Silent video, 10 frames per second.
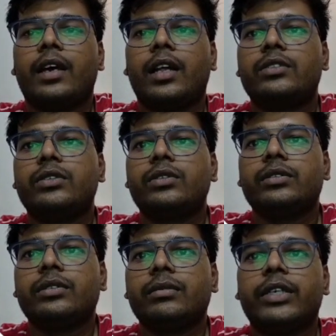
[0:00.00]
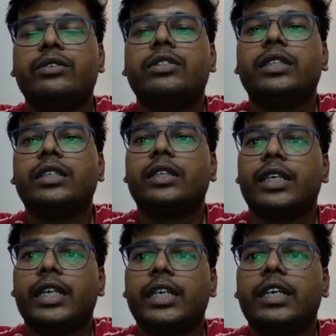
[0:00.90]
Also, by using
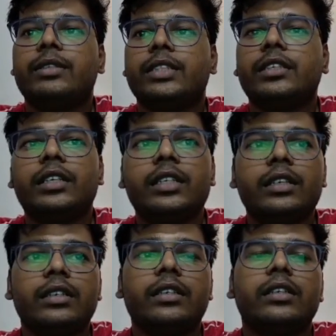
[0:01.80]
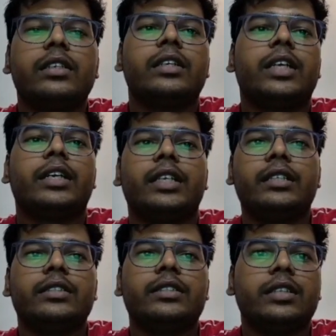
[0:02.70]
data and machine learning
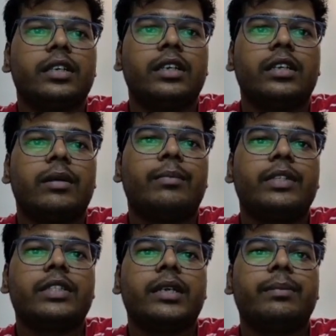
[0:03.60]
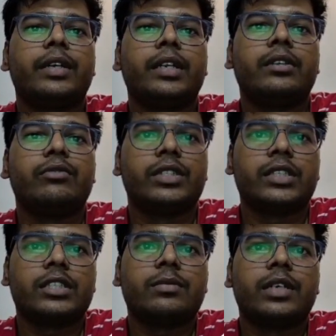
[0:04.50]
techniques, companies can predict
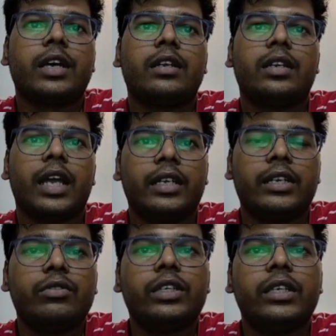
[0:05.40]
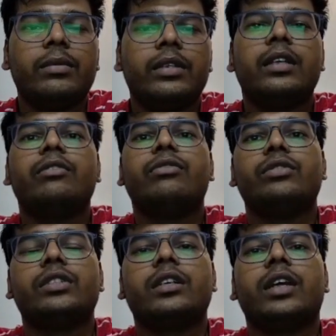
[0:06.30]
which customers are likely to leave in the
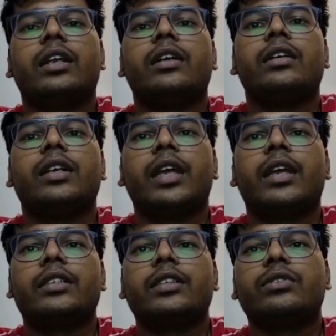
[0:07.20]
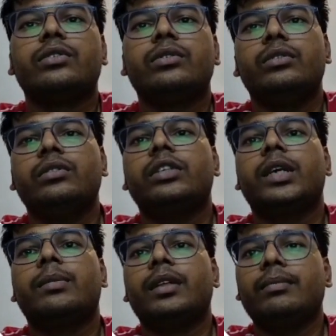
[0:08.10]
future and take action to
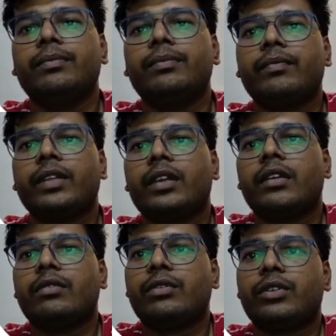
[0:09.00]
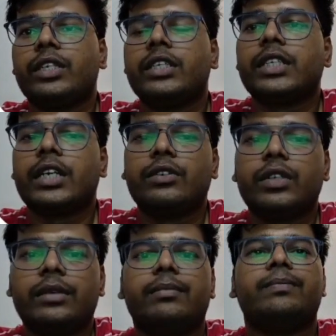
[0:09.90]
keep them before they decide to
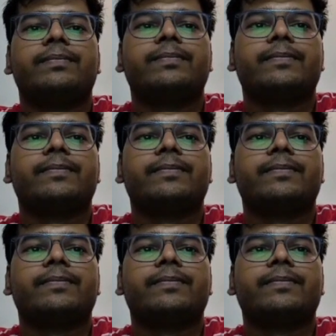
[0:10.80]
leave.